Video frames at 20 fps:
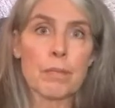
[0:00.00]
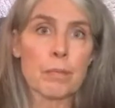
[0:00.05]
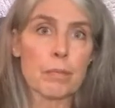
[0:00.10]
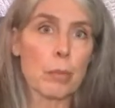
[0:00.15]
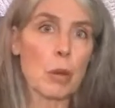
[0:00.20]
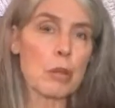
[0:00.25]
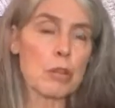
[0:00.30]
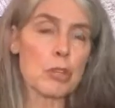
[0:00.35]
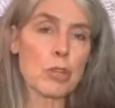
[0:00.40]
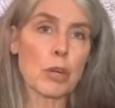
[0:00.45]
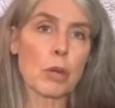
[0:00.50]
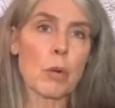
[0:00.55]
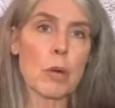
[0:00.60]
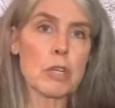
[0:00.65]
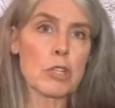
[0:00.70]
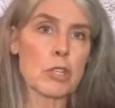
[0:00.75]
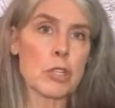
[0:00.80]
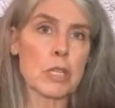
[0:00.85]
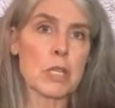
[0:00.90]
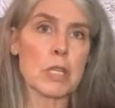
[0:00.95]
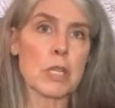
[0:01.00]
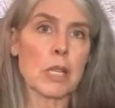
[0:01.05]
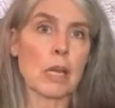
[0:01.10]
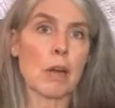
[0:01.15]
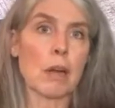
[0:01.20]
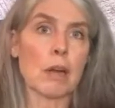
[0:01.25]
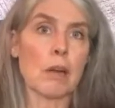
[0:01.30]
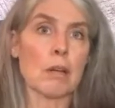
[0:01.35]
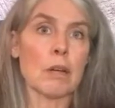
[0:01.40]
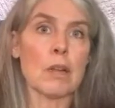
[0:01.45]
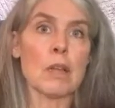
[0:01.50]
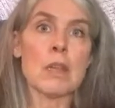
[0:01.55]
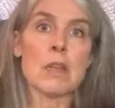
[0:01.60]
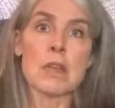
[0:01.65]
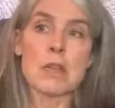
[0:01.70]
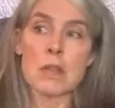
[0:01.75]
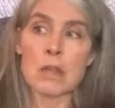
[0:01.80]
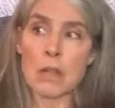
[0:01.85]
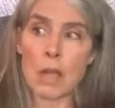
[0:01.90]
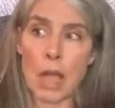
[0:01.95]
Post your questions there.
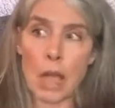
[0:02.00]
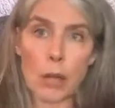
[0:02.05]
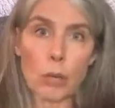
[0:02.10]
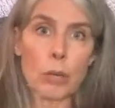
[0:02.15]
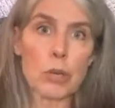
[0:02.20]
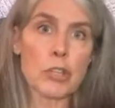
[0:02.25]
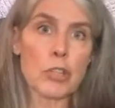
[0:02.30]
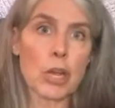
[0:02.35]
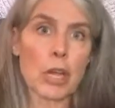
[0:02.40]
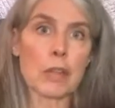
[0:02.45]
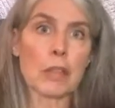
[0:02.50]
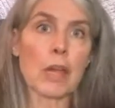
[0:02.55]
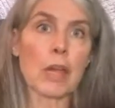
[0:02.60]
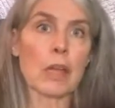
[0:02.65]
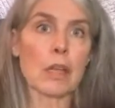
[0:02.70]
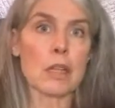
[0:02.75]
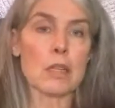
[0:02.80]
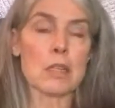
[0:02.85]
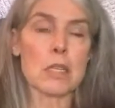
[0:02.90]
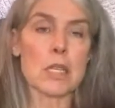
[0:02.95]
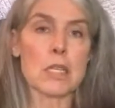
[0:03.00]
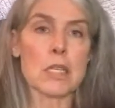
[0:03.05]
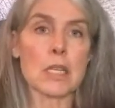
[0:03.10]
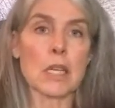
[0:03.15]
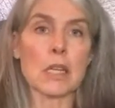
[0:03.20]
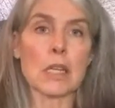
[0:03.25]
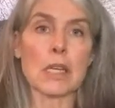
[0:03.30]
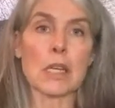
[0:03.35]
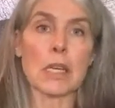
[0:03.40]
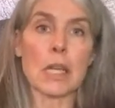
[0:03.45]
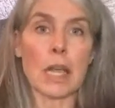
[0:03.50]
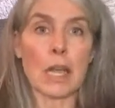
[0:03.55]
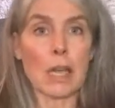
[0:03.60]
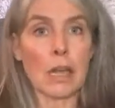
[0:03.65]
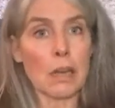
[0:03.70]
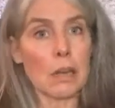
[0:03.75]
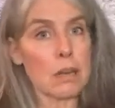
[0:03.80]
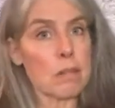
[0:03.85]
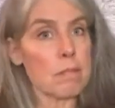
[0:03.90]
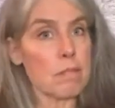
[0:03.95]
I will check that consistently,
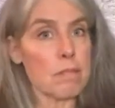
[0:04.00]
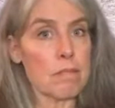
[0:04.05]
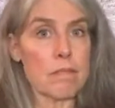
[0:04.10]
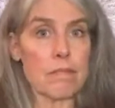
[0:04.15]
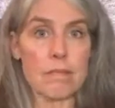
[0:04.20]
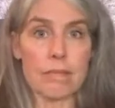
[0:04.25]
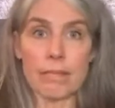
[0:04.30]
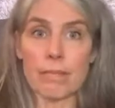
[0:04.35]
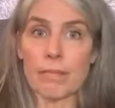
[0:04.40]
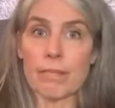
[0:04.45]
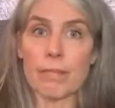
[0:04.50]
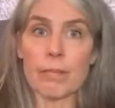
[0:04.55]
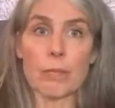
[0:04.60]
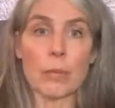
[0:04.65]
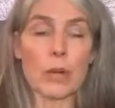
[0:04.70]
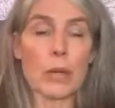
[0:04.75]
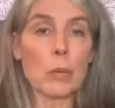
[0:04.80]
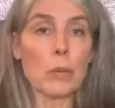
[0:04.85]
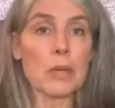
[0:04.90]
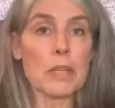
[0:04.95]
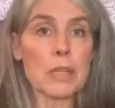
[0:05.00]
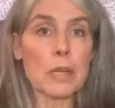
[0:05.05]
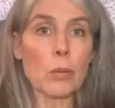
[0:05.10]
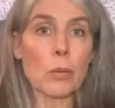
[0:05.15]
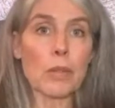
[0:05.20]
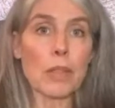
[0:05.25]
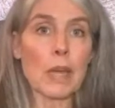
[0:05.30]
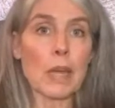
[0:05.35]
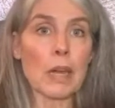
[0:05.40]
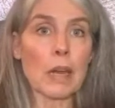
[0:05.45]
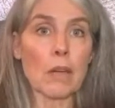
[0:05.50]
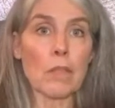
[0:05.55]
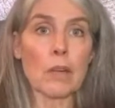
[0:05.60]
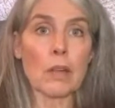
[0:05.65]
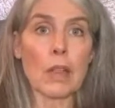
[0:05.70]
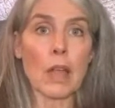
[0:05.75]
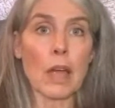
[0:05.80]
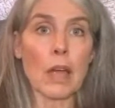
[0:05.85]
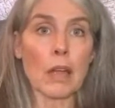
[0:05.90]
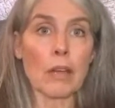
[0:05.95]
and we will deal with that
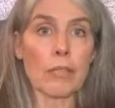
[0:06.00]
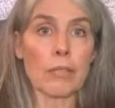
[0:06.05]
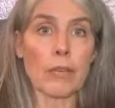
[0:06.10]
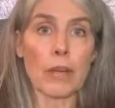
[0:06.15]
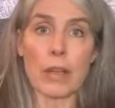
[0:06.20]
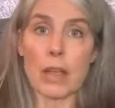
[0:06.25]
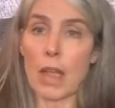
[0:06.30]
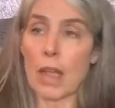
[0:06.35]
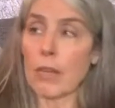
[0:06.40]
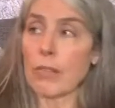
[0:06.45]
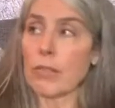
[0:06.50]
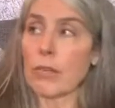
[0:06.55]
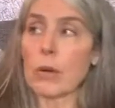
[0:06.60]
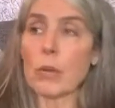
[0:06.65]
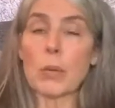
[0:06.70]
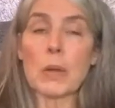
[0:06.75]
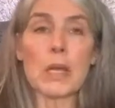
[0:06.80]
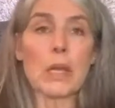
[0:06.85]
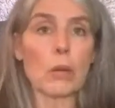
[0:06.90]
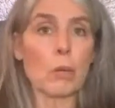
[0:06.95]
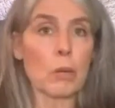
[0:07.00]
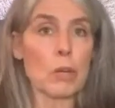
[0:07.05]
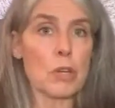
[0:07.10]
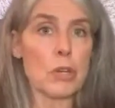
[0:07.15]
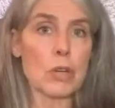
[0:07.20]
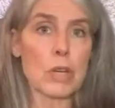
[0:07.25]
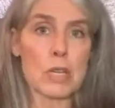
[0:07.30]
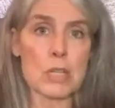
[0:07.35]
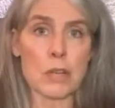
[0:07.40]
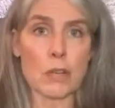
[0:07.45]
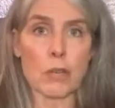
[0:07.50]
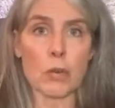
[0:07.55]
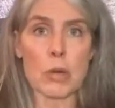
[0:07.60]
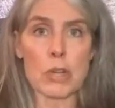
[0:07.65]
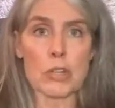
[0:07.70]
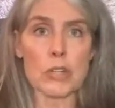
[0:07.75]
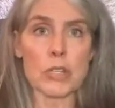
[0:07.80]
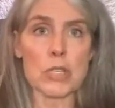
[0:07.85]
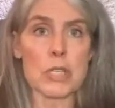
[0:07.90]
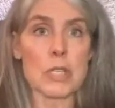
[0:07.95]
every week when you guys have
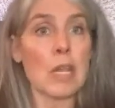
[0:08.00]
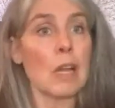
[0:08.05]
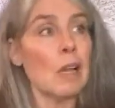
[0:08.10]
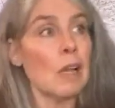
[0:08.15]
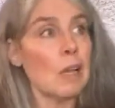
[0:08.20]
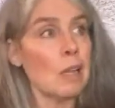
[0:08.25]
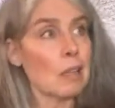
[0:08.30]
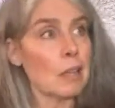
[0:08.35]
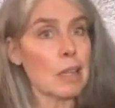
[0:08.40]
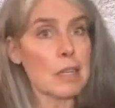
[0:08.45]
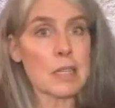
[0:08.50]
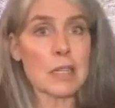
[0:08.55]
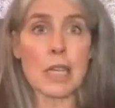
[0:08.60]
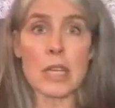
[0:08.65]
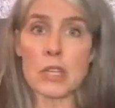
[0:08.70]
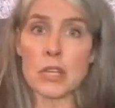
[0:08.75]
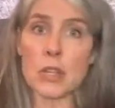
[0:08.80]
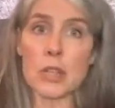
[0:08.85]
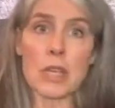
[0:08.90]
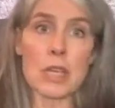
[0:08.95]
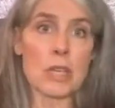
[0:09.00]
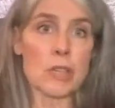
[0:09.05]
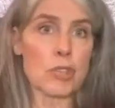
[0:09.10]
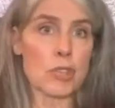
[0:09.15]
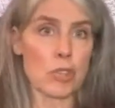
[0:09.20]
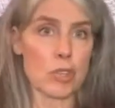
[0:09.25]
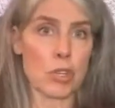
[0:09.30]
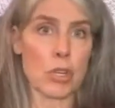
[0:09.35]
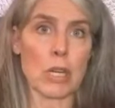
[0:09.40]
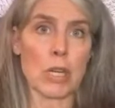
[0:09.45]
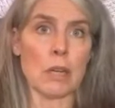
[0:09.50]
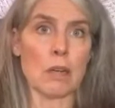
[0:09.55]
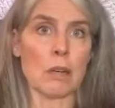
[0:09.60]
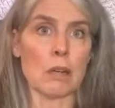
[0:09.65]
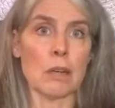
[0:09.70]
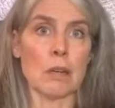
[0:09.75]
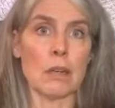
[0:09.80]
questions. Let's get you the answers you need.